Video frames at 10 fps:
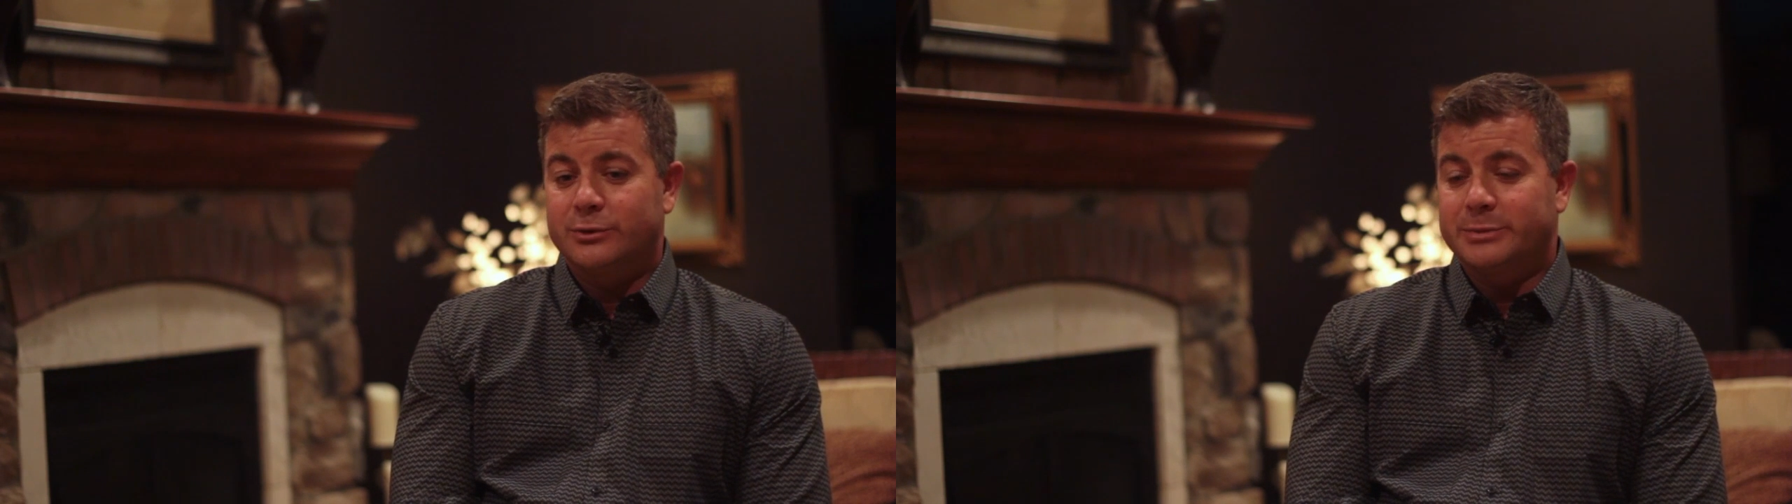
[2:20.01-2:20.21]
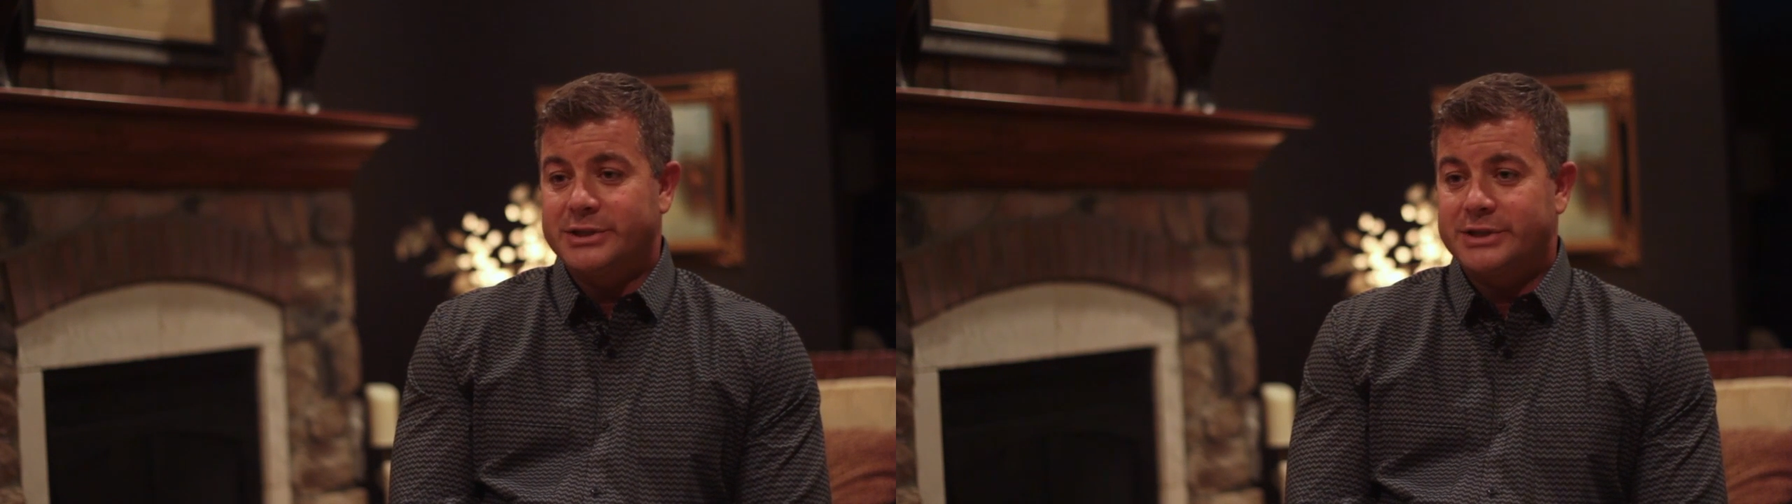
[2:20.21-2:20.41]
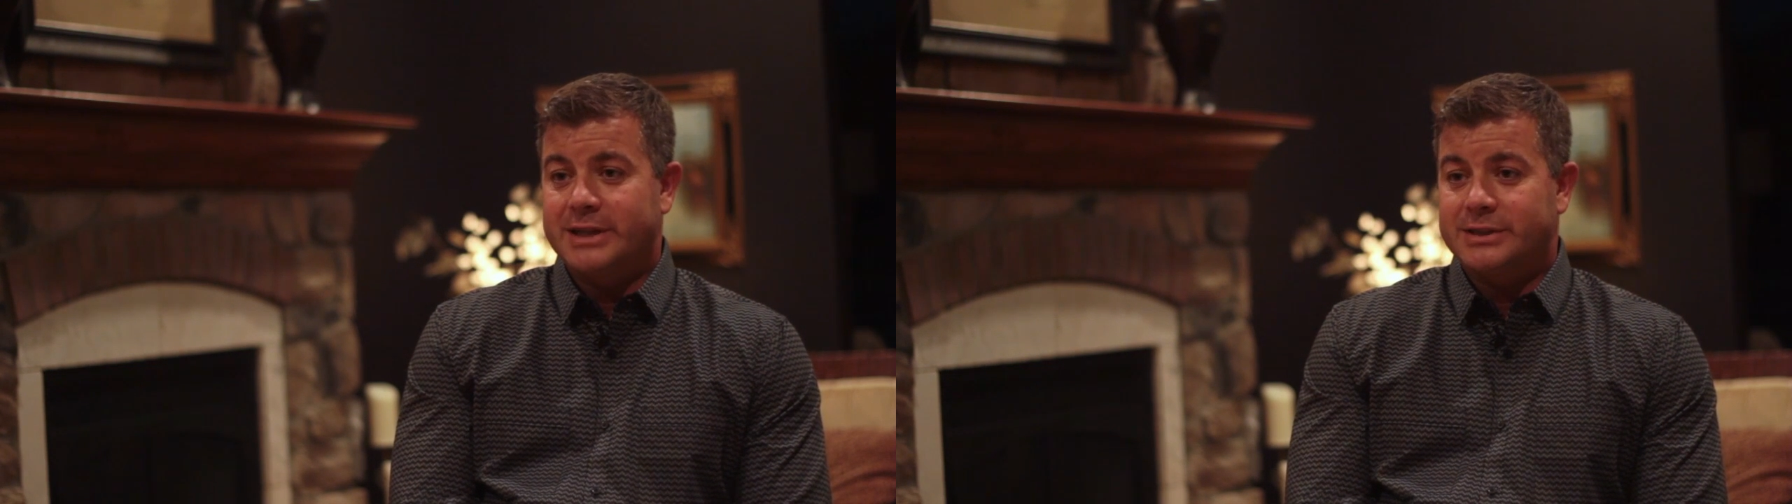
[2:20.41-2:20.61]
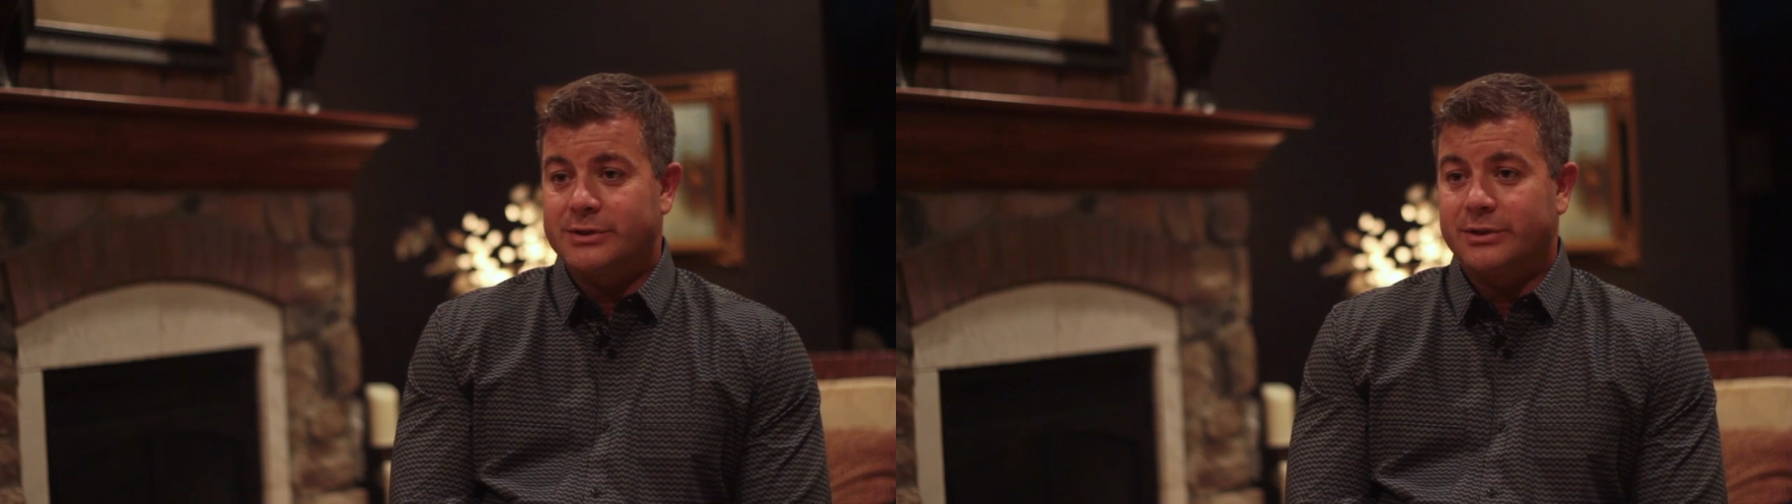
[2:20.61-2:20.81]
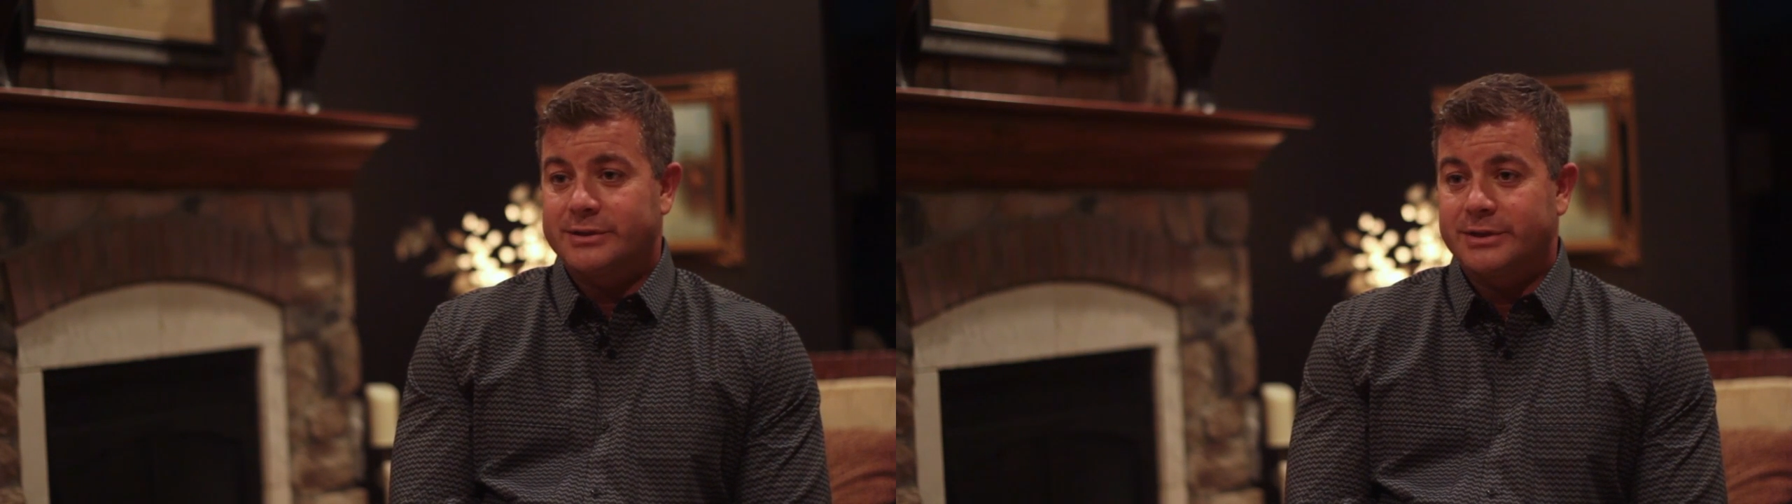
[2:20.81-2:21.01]
you will be
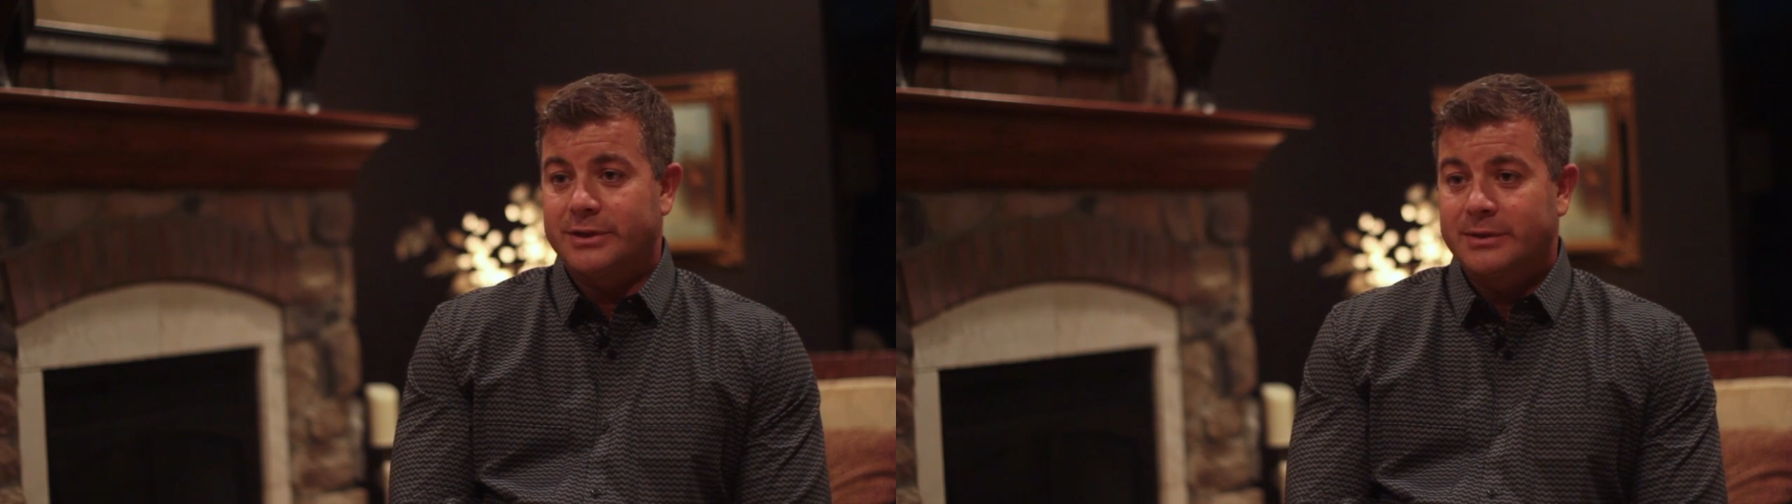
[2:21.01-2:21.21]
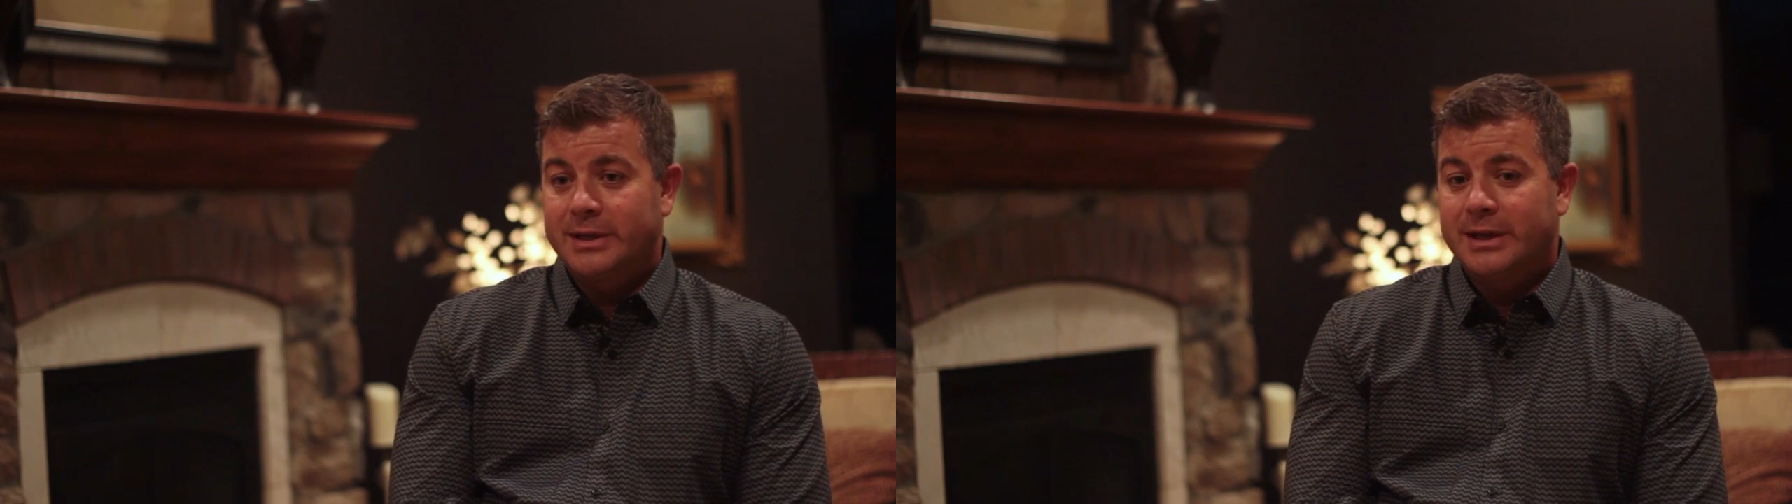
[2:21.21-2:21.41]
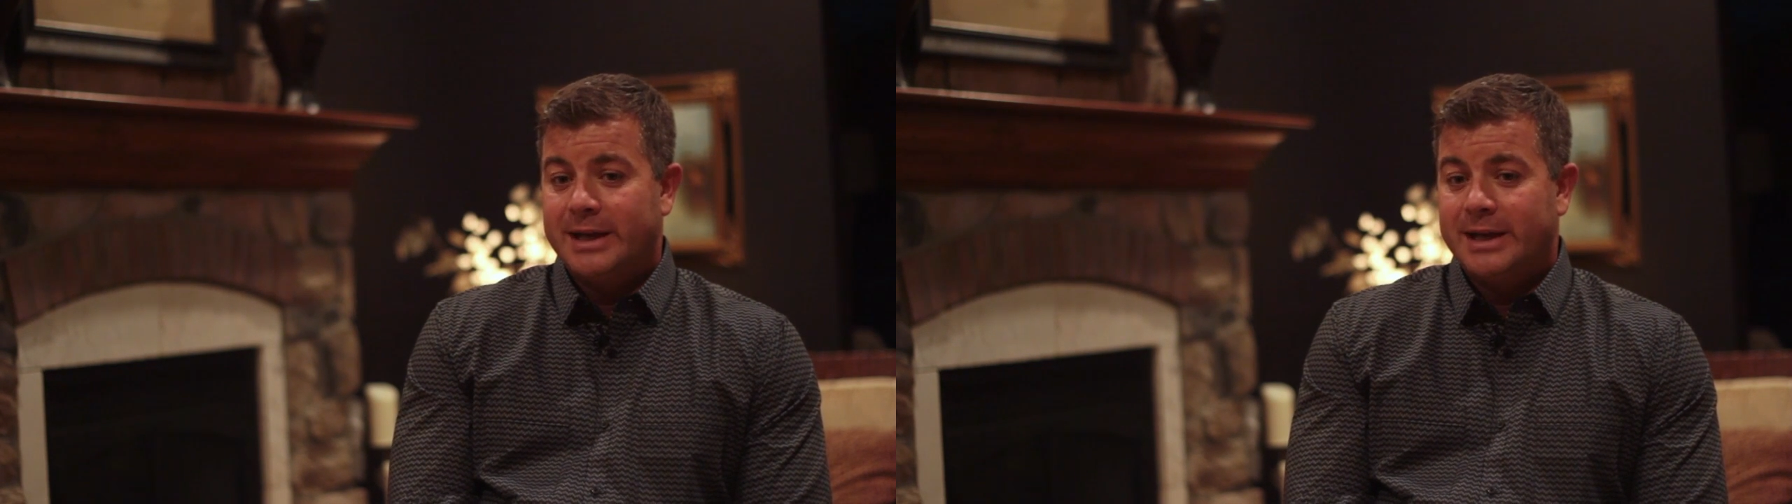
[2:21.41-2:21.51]
changed also.